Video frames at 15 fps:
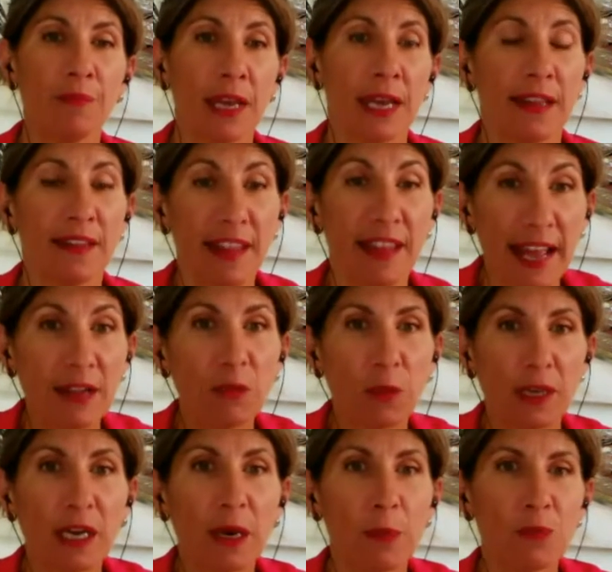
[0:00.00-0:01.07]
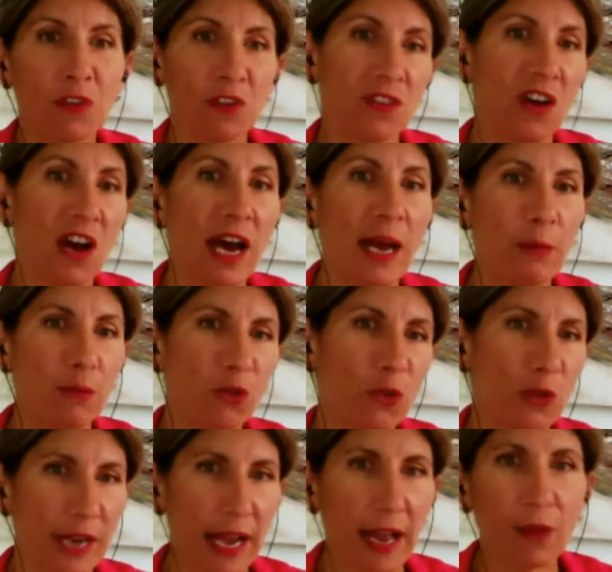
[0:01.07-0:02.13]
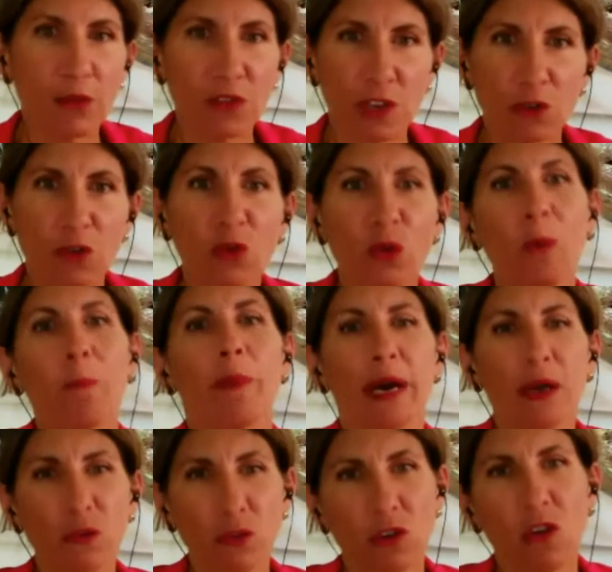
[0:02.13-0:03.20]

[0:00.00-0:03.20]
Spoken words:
then when comes the time to announce that you're about